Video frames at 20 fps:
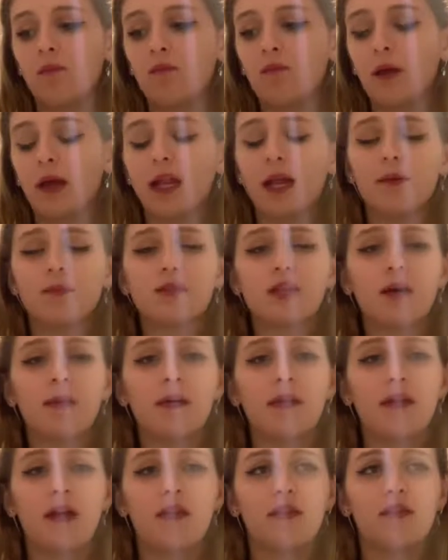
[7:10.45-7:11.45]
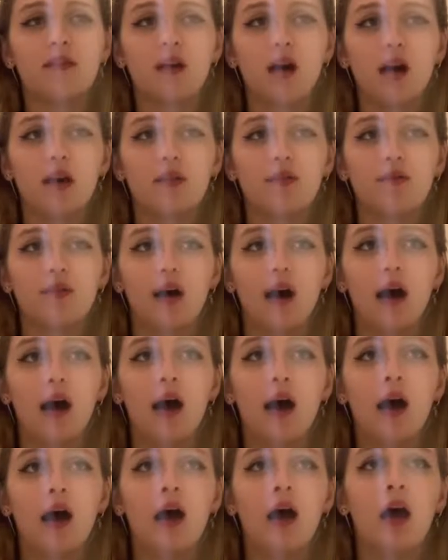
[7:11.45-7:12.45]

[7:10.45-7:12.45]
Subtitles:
being able to come out the other side of that